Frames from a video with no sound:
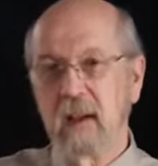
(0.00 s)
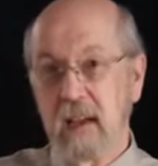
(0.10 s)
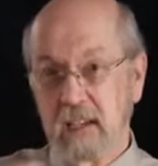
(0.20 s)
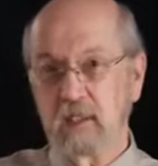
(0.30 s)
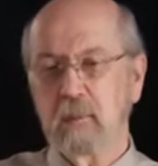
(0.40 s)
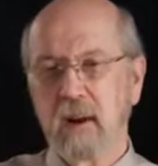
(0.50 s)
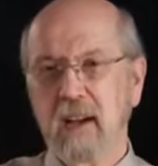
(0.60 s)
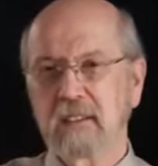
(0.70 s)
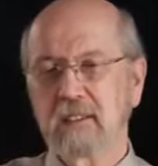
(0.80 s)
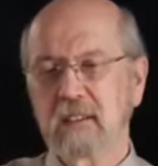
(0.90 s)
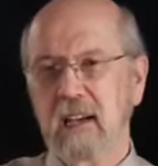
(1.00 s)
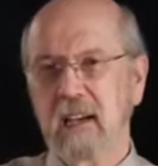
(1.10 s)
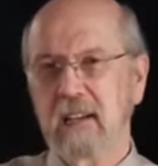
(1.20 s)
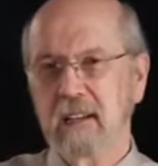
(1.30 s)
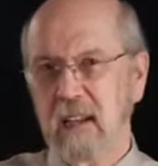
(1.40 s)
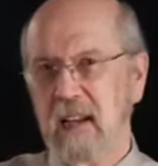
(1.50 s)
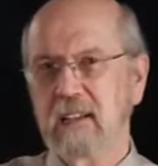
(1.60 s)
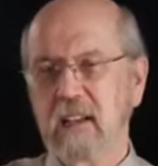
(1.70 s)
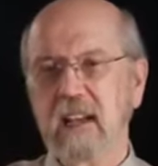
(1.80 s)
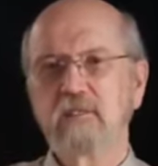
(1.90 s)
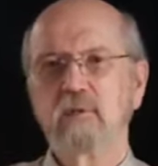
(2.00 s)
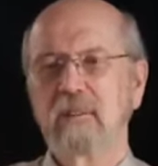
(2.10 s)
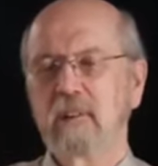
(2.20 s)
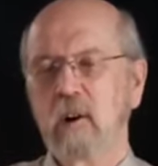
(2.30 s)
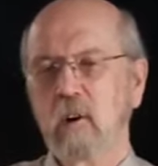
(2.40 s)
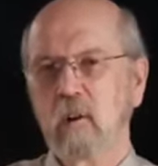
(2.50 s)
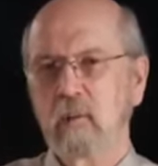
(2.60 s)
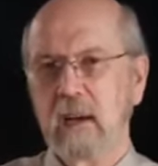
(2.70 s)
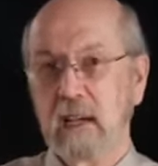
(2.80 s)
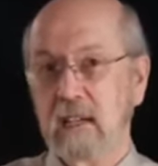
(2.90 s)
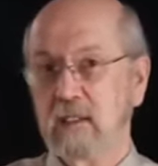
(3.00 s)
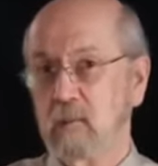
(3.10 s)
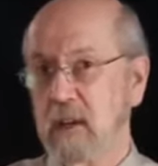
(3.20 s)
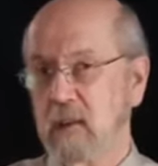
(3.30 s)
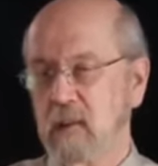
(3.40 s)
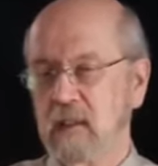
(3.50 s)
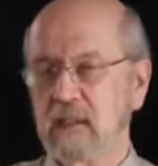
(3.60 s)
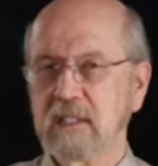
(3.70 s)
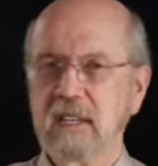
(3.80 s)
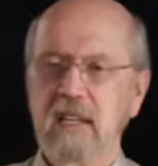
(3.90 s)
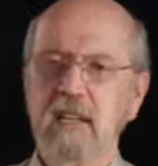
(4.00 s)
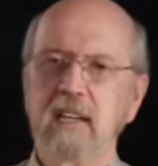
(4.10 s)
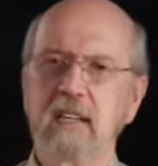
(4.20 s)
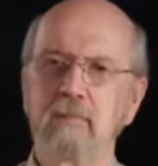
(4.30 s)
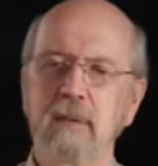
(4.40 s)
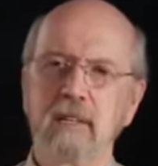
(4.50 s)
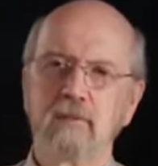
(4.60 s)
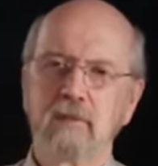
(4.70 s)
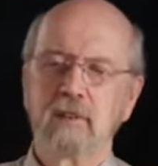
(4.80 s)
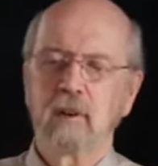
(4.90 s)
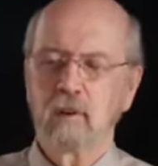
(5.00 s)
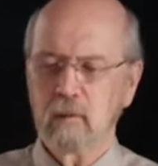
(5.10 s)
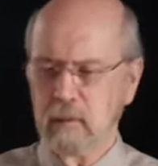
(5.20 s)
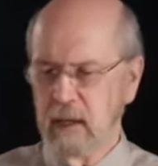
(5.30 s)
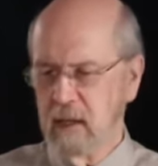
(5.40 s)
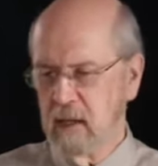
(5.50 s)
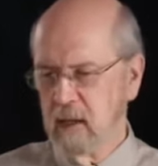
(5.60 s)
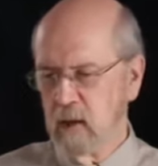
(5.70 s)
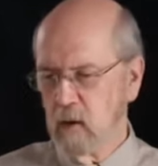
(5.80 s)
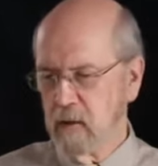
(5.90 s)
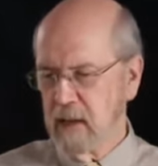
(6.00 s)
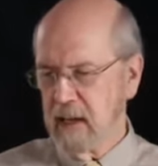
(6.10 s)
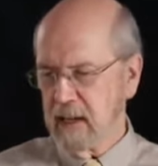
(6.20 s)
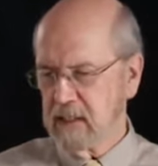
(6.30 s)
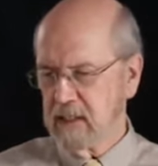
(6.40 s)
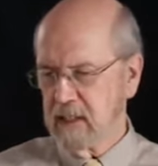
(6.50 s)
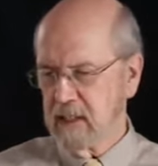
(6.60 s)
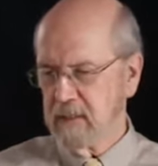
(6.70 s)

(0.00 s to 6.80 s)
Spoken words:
expressed and driven home, as we will see it being driven home over the next